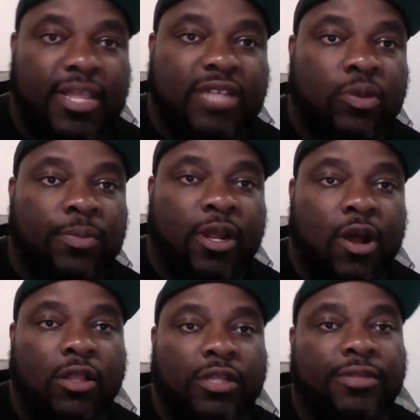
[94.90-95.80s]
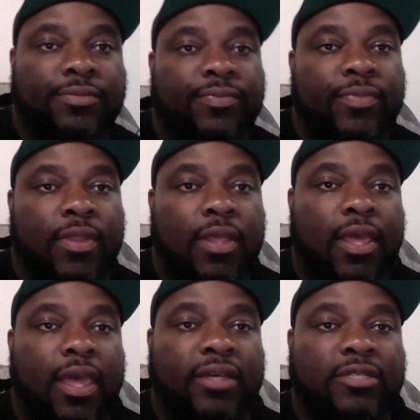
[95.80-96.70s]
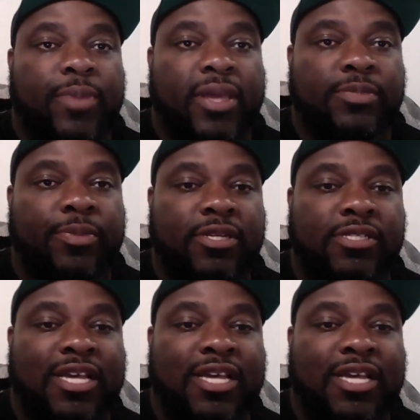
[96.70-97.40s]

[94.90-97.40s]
That's what I'm gonna call it. Hell's Basement.